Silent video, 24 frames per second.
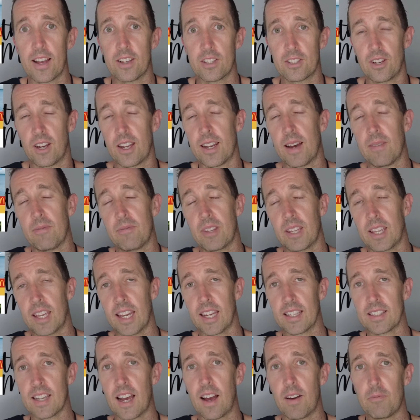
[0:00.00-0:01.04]
I signed up for the
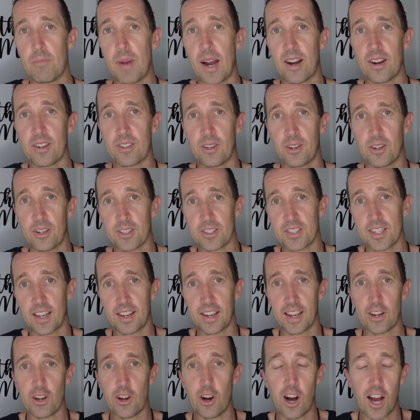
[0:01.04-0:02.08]
Cairns Half Marathon on
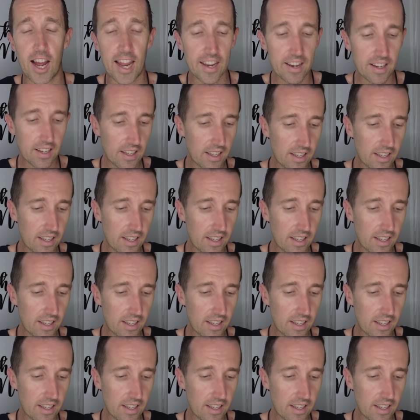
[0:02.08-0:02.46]
Sunday night.